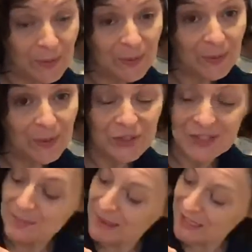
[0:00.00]
which
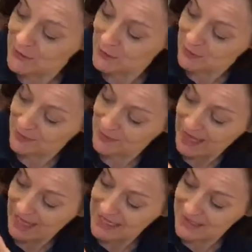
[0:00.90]
is made from
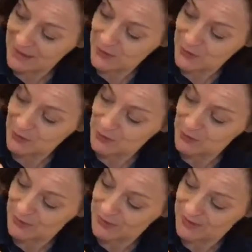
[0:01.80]
ice and snow